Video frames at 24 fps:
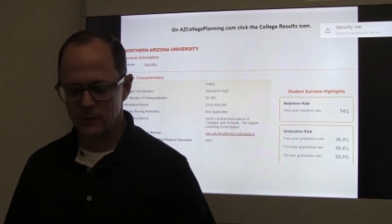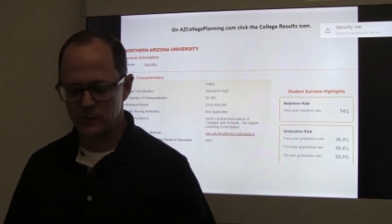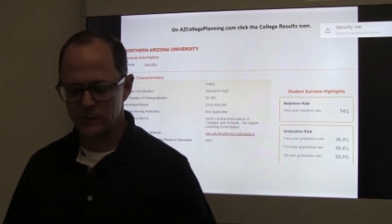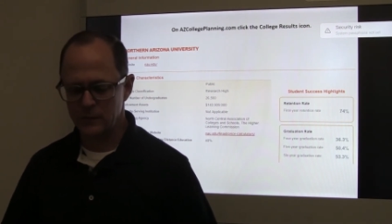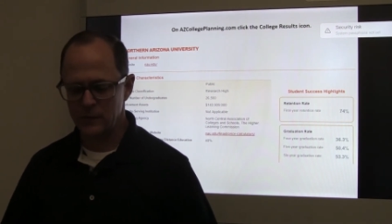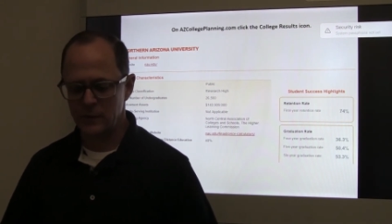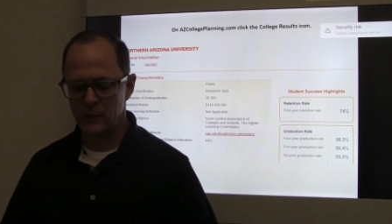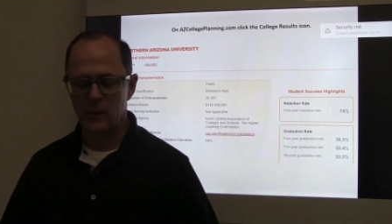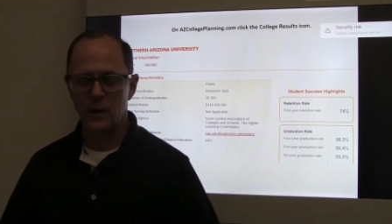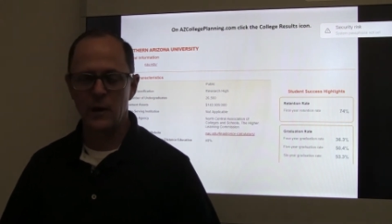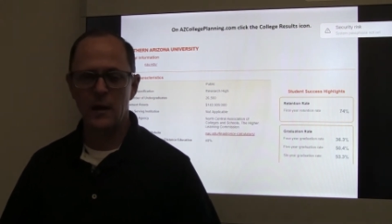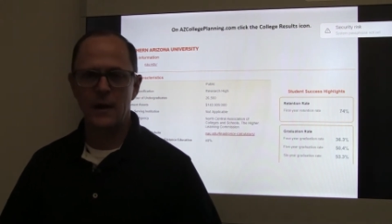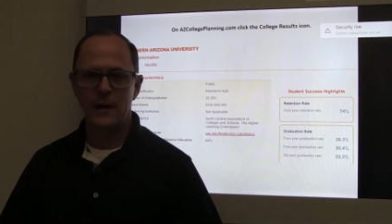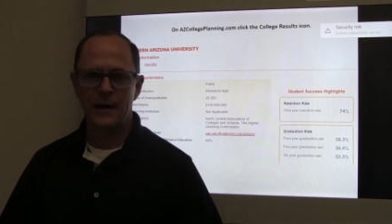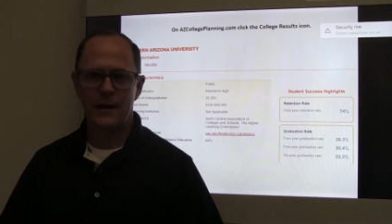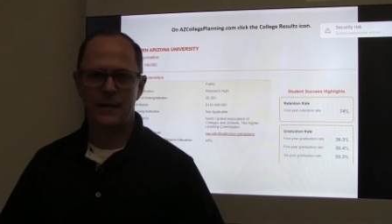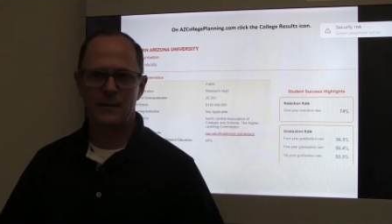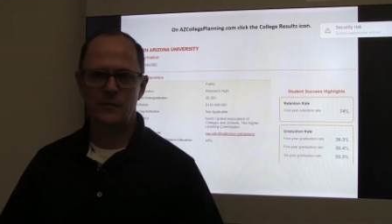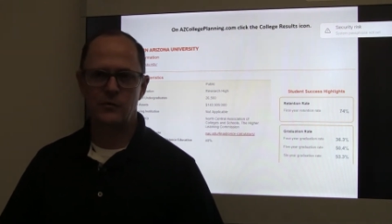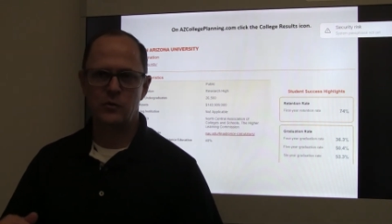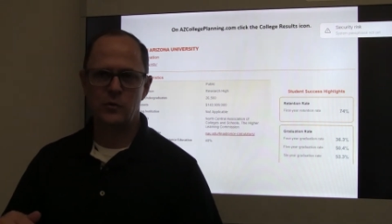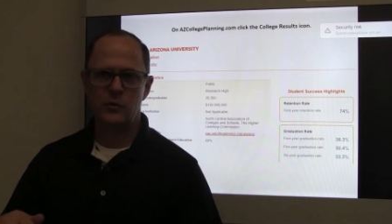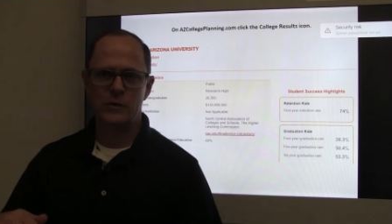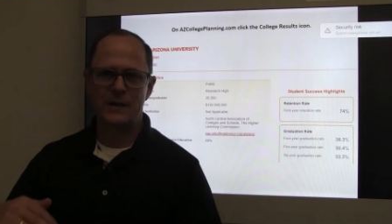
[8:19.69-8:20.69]

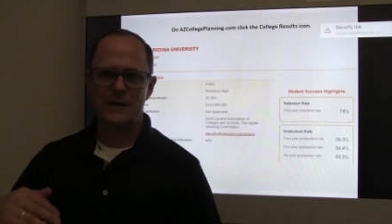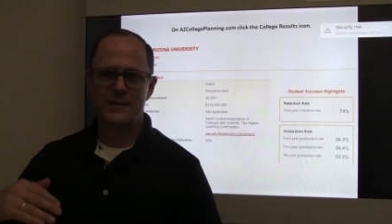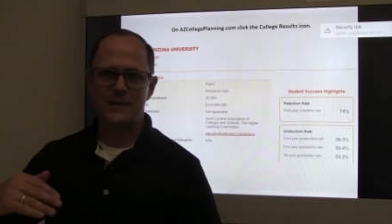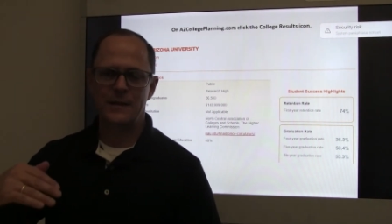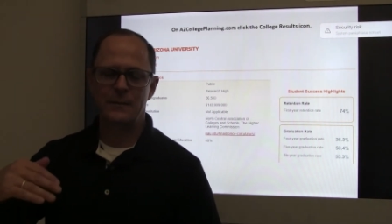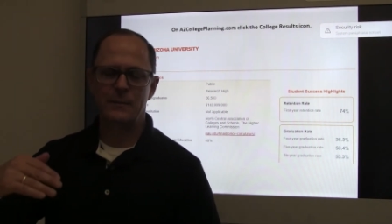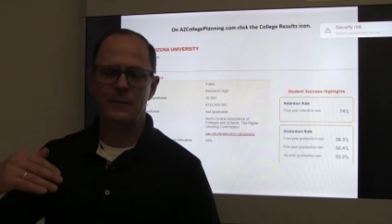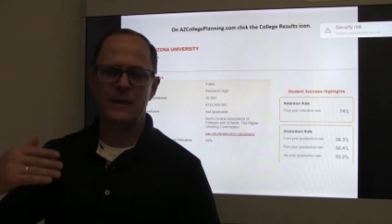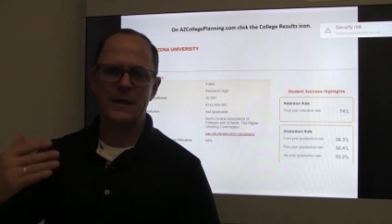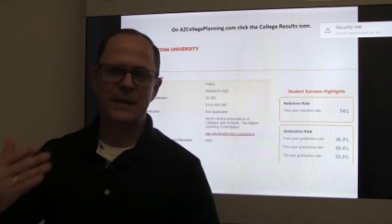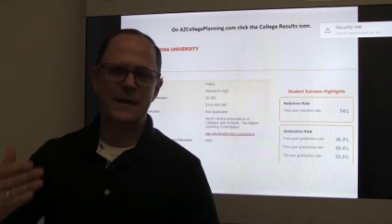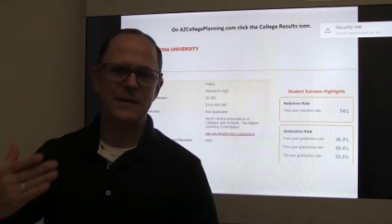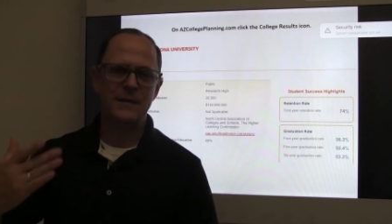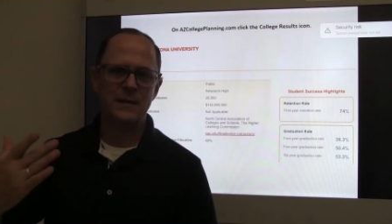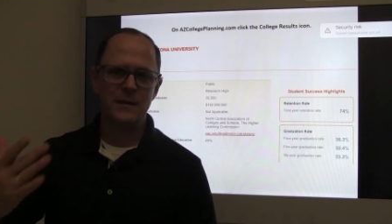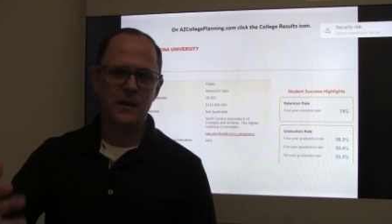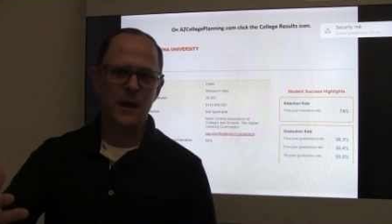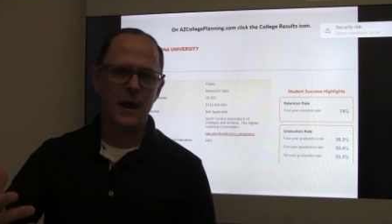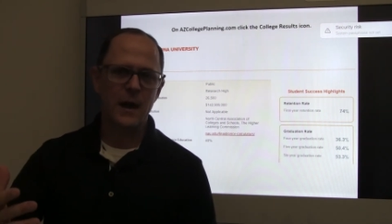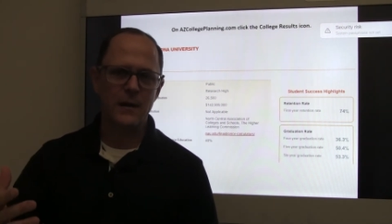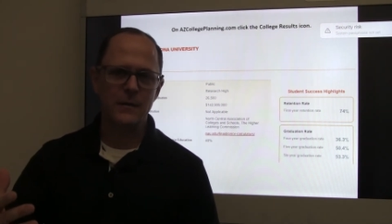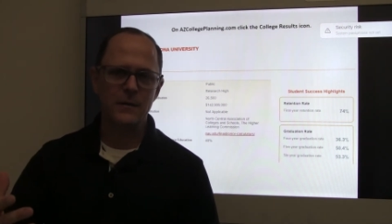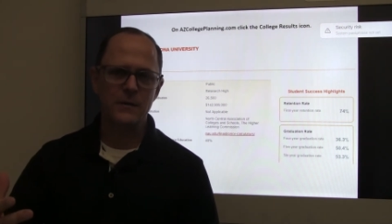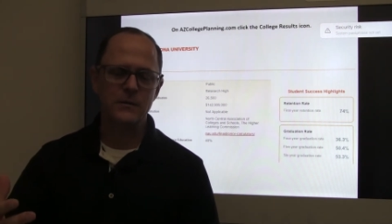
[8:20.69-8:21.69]
is to get them into
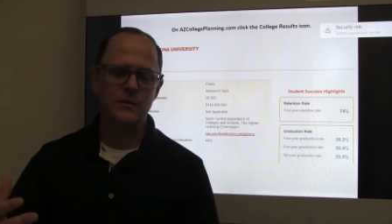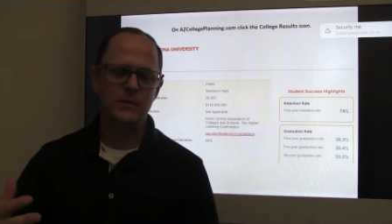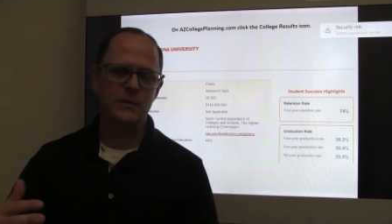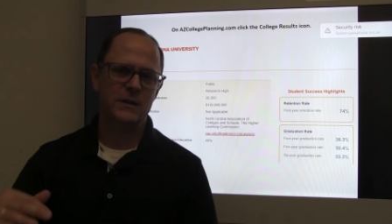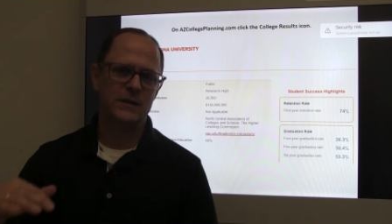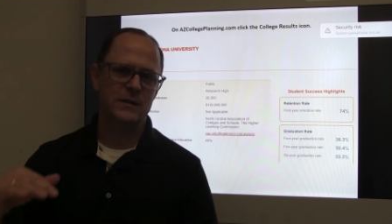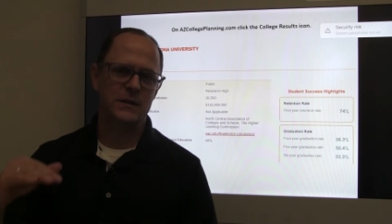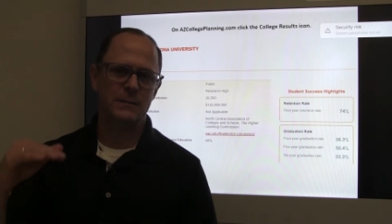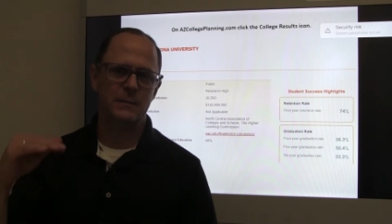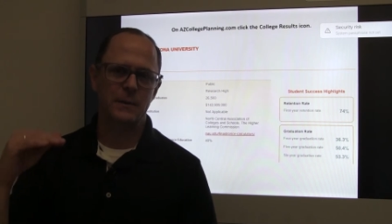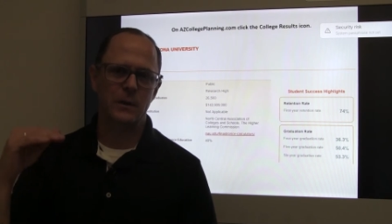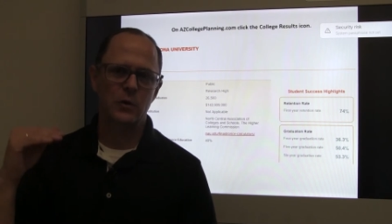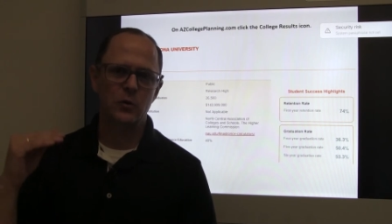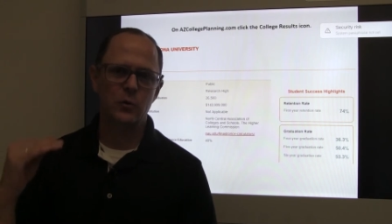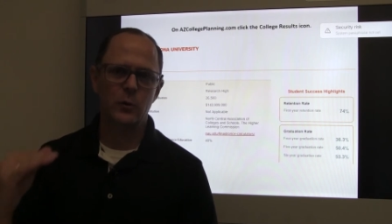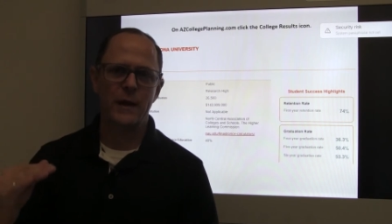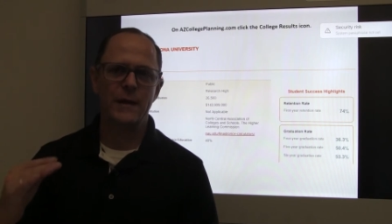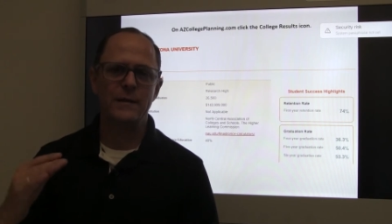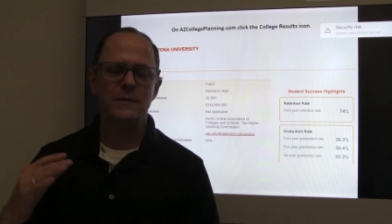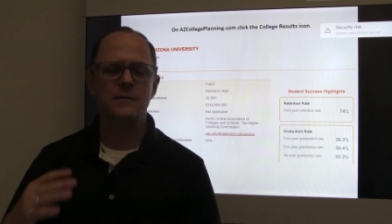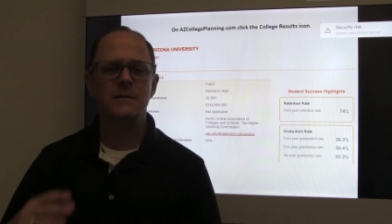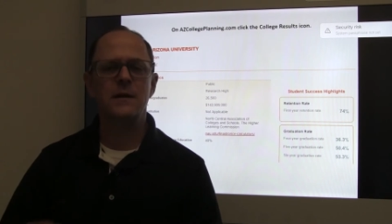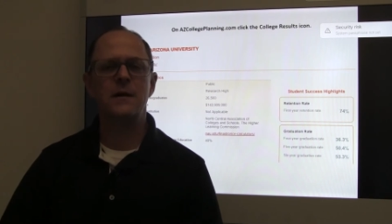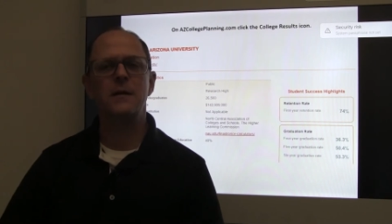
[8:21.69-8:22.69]
college, get them a
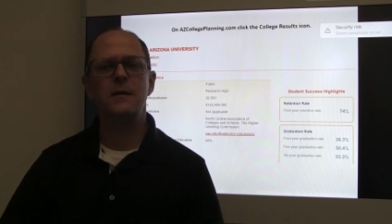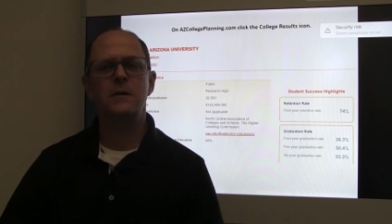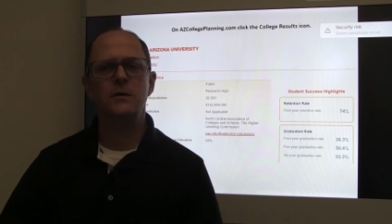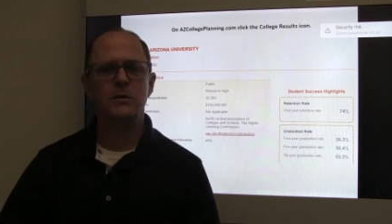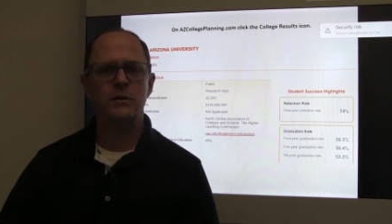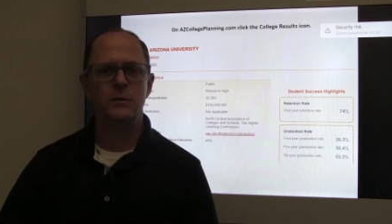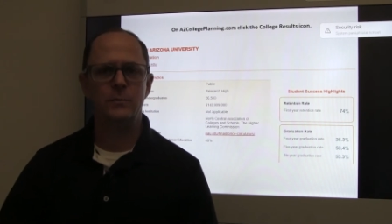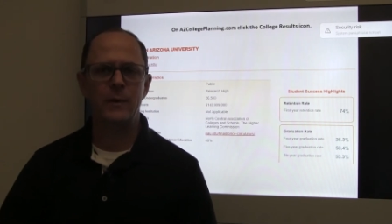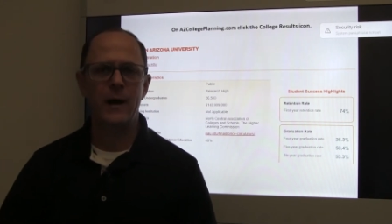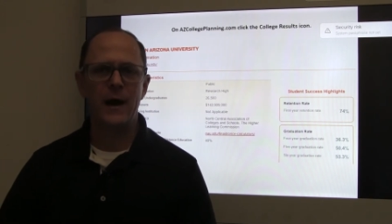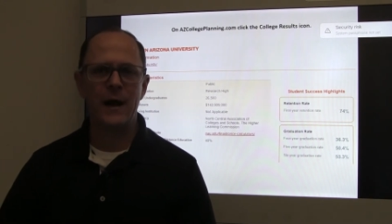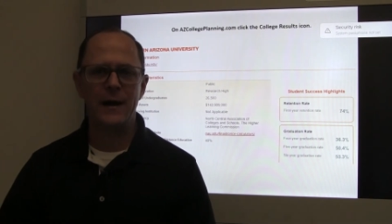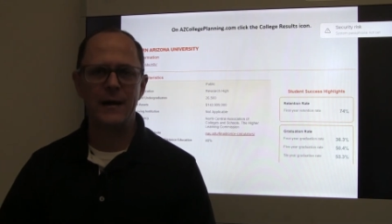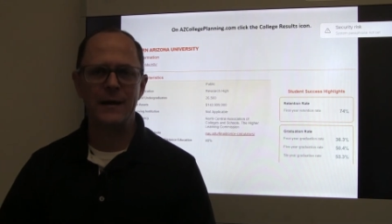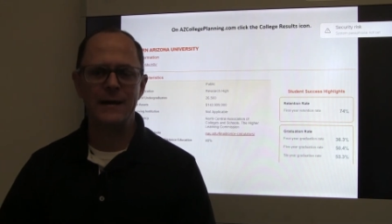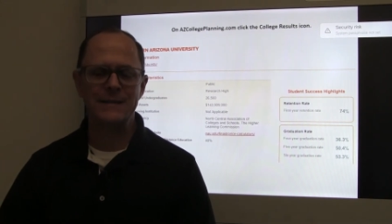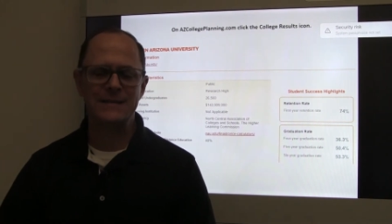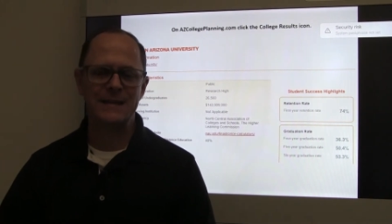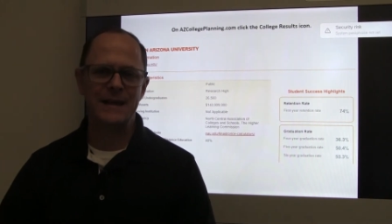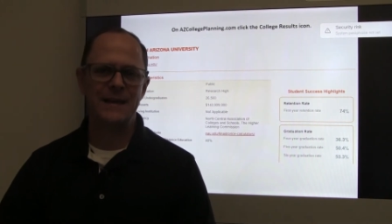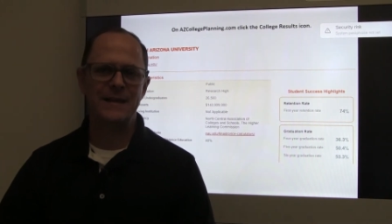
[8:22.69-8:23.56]
great scholarship package,